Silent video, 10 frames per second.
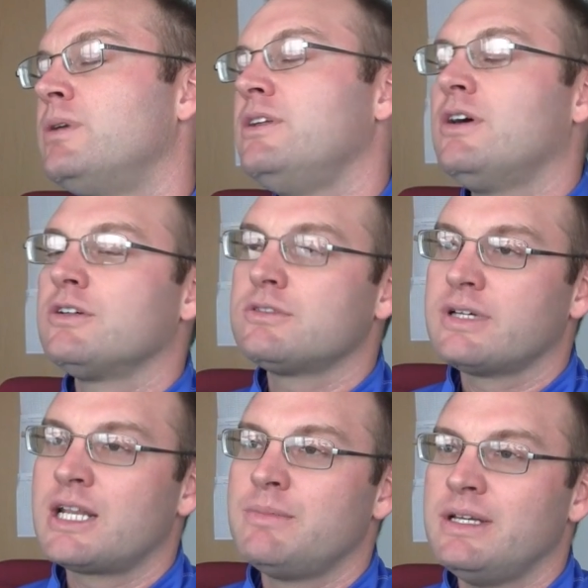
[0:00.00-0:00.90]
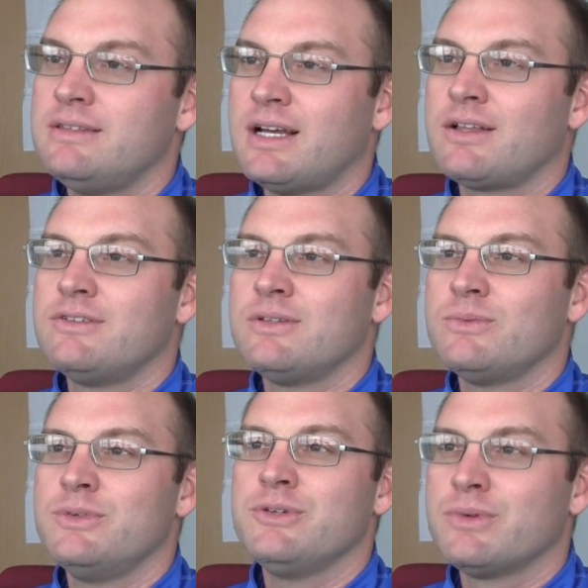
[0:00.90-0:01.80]
But you also got to be
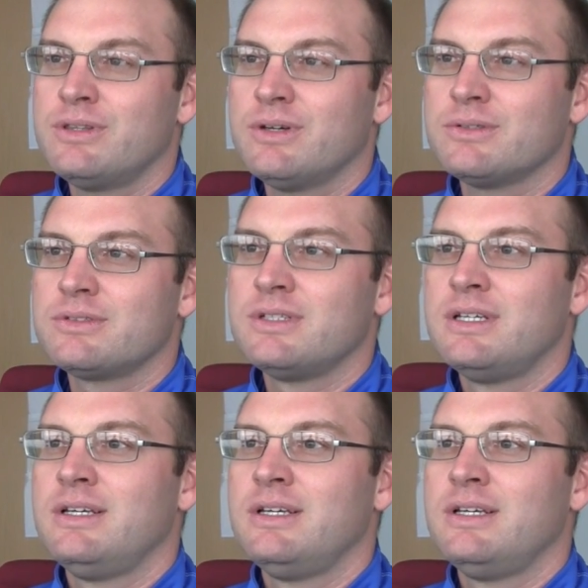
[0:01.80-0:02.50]
intelligent when you run those.